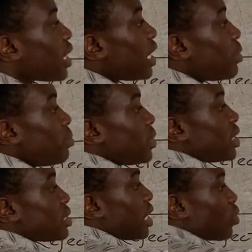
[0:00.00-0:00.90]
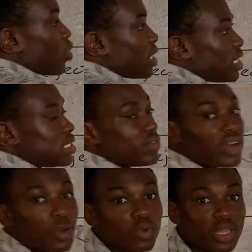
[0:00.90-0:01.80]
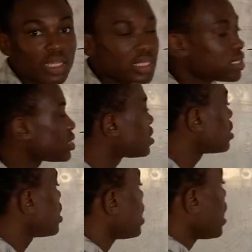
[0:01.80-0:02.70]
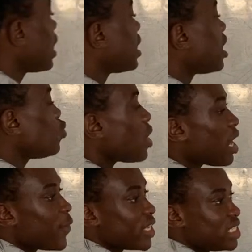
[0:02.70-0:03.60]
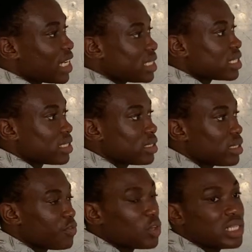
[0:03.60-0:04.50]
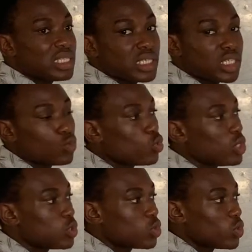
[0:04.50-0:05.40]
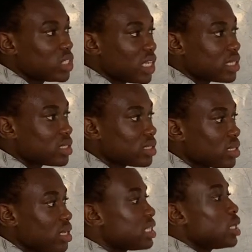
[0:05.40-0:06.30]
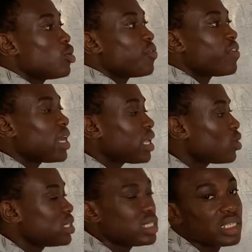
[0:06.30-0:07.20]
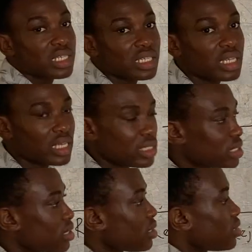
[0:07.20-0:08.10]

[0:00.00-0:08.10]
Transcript: claim is an alternative hypothesis and then you are rejecting, if your decision rule is to reject, then your final decision is